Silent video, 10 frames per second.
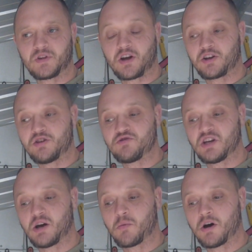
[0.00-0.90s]
and I used
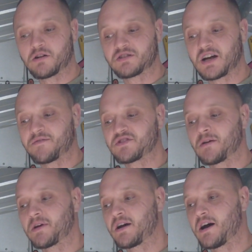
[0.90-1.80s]
it at work to cover
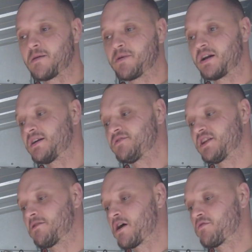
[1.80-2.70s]
something up, and I left it
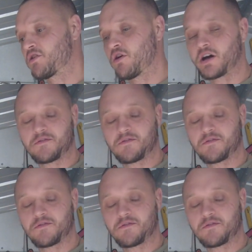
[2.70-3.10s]
there overnight,